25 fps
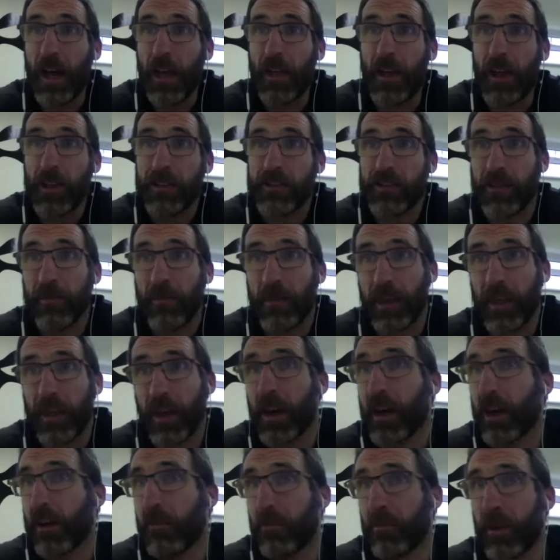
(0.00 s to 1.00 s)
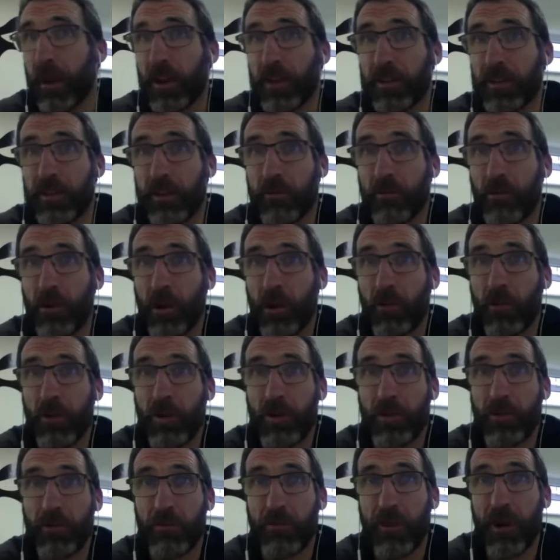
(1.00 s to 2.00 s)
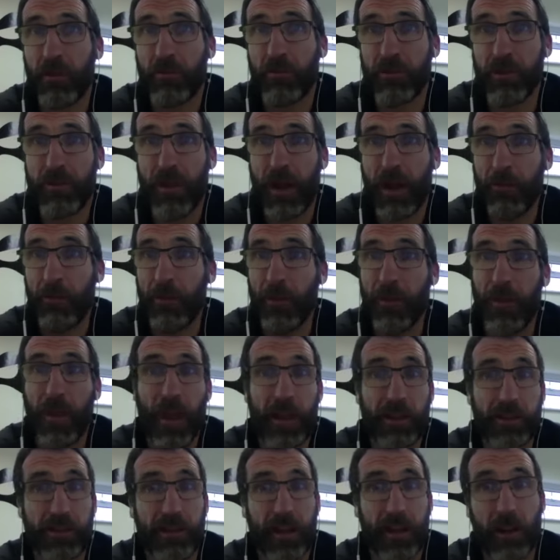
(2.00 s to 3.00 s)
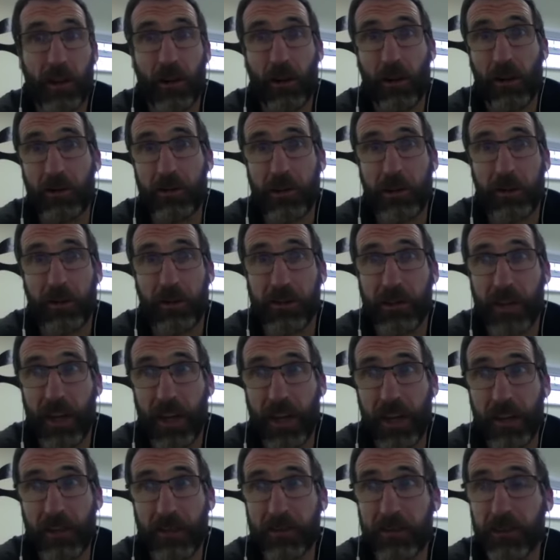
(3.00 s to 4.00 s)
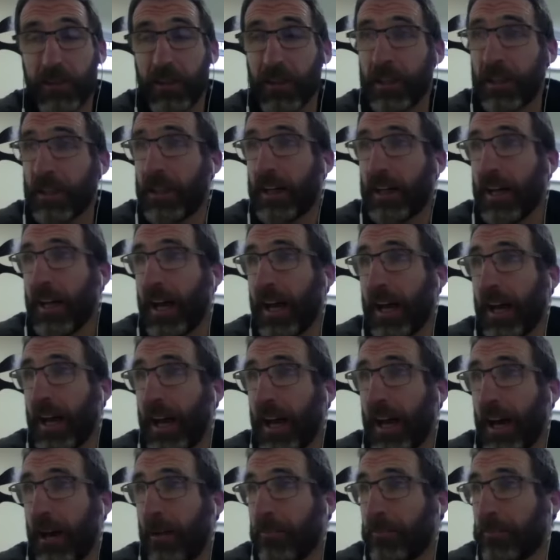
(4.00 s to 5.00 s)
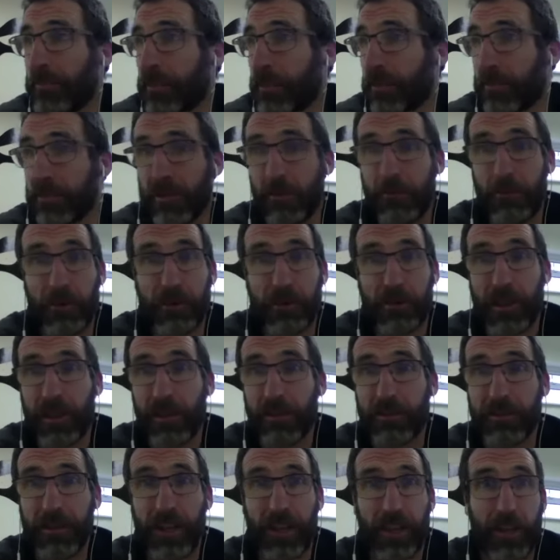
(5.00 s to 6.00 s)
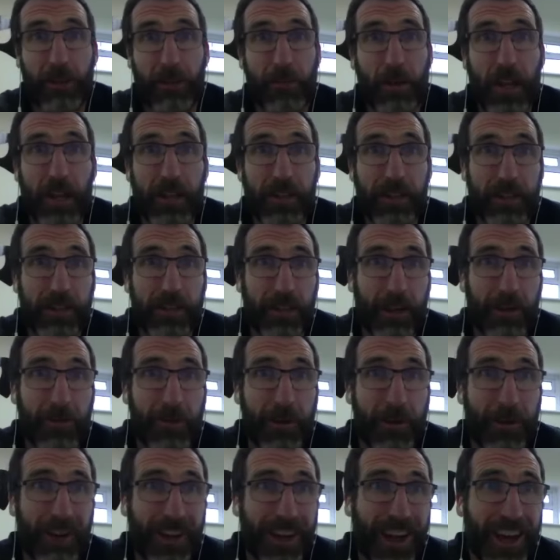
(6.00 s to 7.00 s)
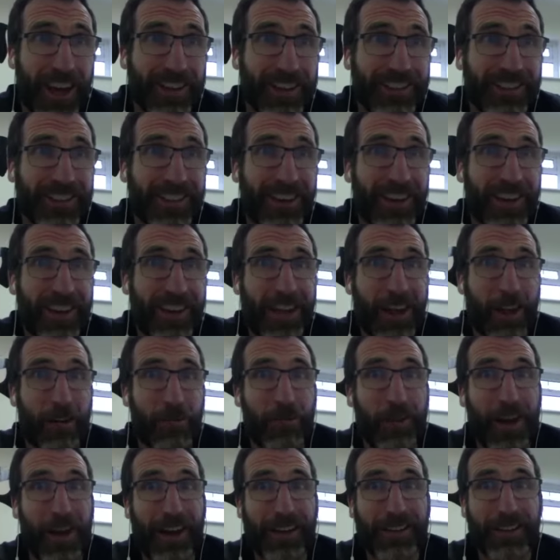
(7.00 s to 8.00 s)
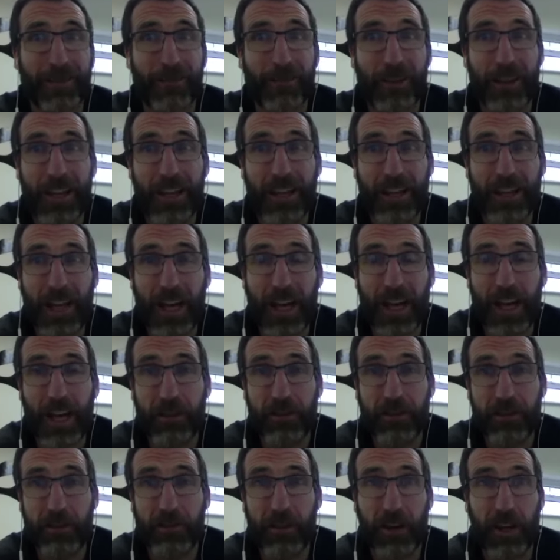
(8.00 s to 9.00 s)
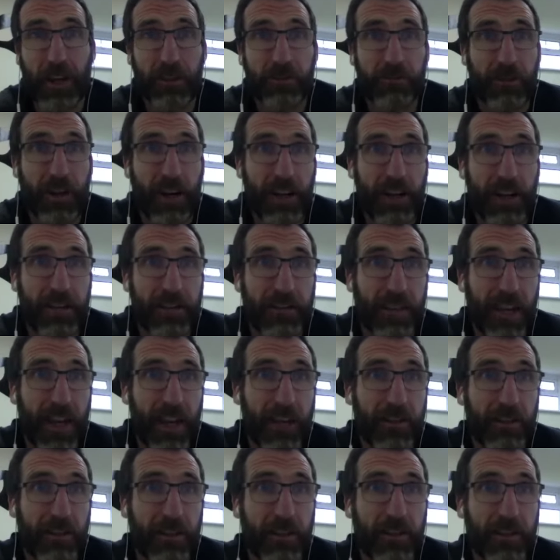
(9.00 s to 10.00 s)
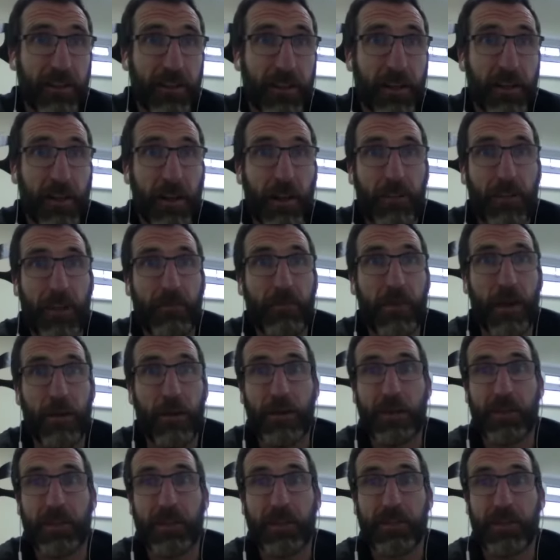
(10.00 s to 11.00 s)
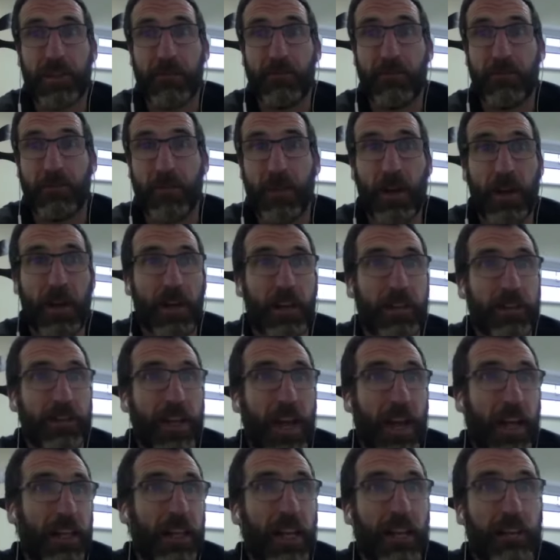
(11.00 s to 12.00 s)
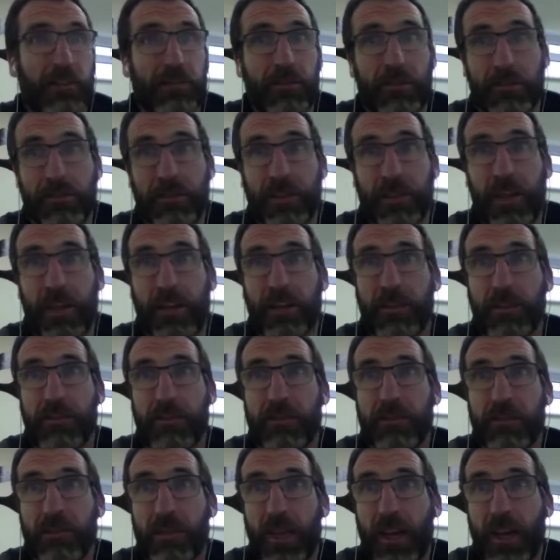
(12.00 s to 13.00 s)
Some of the younger players I work with around developing their psychological skills. So simple skills like the ability to communicate effectively during the training session. There may be some techniques or skills,